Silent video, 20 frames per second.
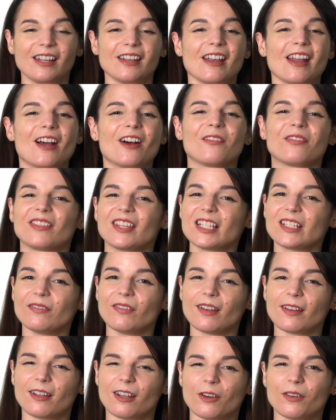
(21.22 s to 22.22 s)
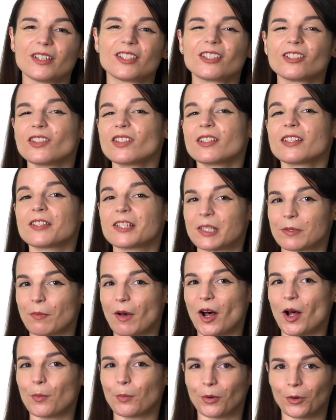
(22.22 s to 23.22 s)
Now, this video is just a
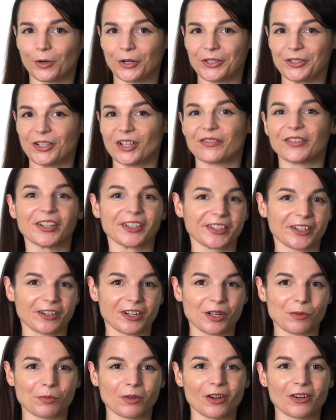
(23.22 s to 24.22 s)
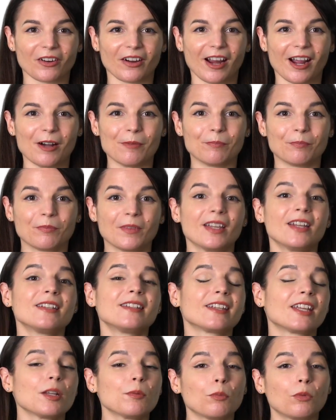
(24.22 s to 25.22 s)
small portion of our learning program.
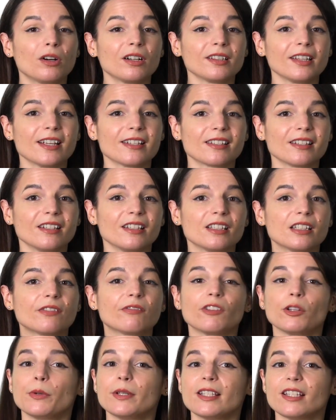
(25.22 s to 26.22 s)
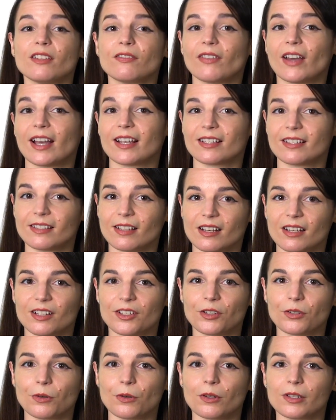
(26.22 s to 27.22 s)
To get more lessons, Fluency Fast study
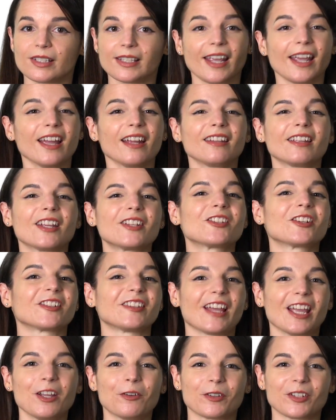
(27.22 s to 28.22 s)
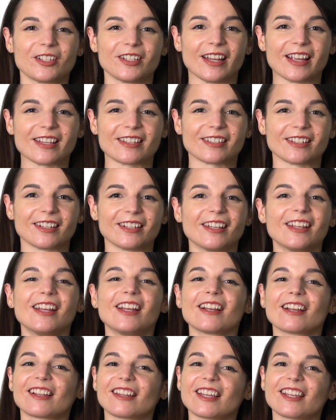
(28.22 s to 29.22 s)
tools, and get your language tested,
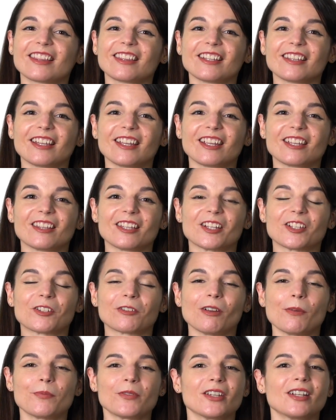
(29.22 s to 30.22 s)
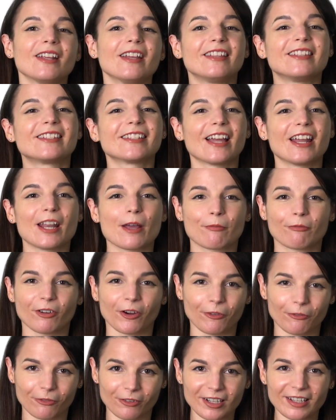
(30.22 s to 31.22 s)
click the link in the description and sign up
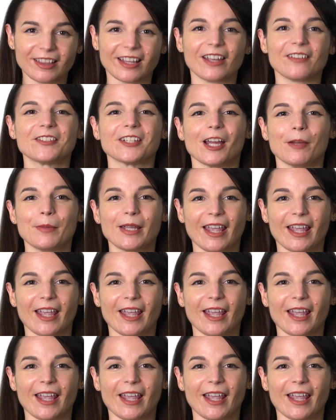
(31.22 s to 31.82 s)
for a free lifetime